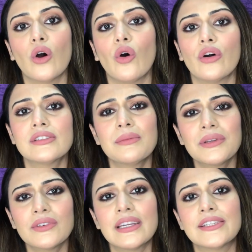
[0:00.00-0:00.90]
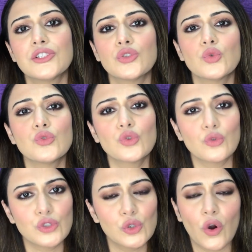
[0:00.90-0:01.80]
or something related to
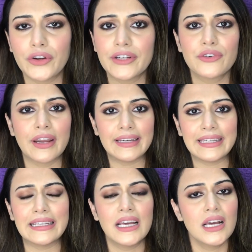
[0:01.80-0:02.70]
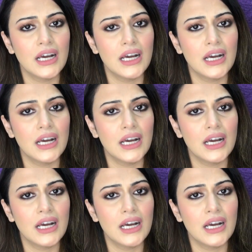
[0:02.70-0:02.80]
social content writing,